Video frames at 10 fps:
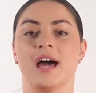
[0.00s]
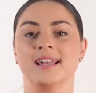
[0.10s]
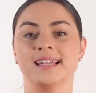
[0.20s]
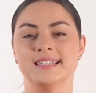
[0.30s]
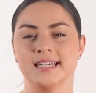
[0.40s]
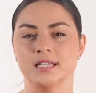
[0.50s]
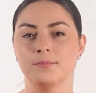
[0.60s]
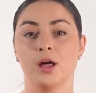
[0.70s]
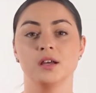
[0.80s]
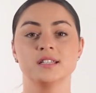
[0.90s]
analytics
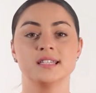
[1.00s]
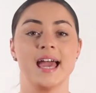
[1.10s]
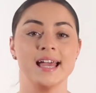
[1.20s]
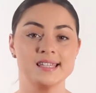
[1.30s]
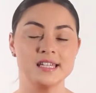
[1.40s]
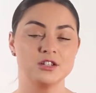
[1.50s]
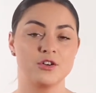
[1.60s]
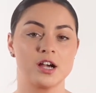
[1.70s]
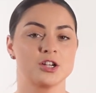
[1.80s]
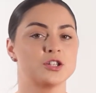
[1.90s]
applies to text
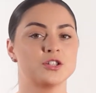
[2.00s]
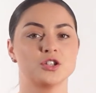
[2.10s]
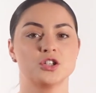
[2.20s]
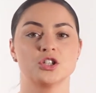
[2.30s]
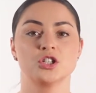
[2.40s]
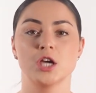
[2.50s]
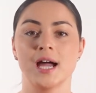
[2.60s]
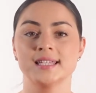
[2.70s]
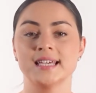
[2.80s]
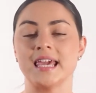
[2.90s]
interactions such as
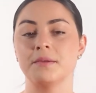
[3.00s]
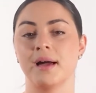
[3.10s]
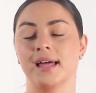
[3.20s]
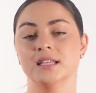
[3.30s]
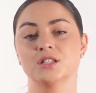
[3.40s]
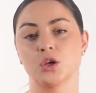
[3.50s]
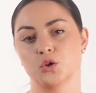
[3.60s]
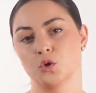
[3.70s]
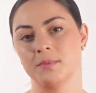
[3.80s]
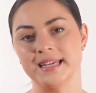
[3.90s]
chat, email, and
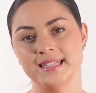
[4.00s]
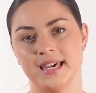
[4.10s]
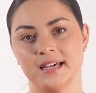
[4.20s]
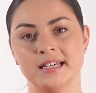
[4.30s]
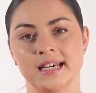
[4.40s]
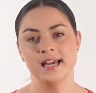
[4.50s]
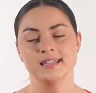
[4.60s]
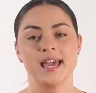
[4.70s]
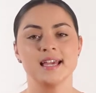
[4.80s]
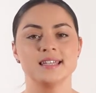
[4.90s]
social media.
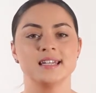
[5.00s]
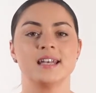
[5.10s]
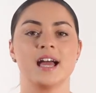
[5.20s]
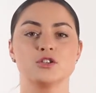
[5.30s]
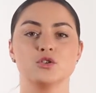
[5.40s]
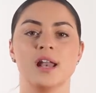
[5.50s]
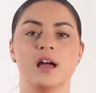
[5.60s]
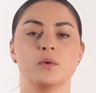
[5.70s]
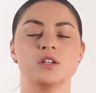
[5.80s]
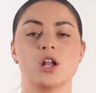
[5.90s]
Text in a natural
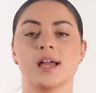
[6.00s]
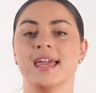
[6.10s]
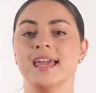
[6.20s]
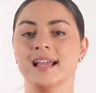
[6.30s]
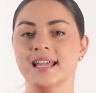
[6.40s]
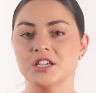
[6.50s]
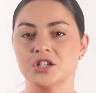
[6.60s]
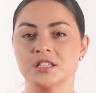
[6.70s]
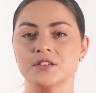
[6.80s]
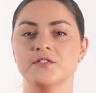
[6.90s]
language like English
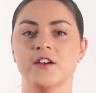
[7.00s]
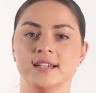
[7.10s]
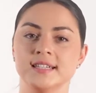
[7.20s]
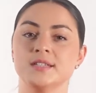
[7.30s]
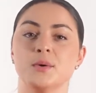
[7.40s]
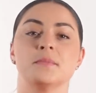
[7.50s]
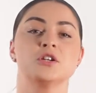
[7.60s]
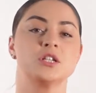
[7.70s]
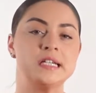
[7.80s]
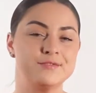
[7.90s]
is converted to a
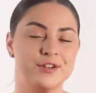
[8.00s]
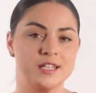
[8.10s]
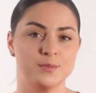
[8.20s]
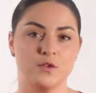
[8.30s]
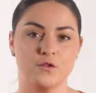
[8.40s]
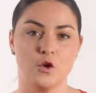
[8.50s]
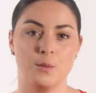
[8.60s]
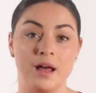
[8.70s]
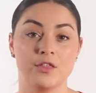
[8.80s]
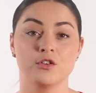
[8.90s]
machine-readable
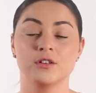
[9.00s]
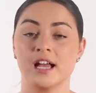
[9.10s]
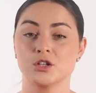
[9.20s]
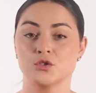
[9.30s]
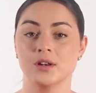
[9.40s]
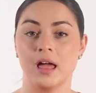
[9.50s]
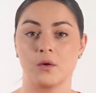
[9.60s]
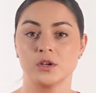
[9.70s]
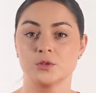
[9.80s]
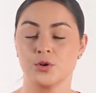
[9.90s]
format through natural language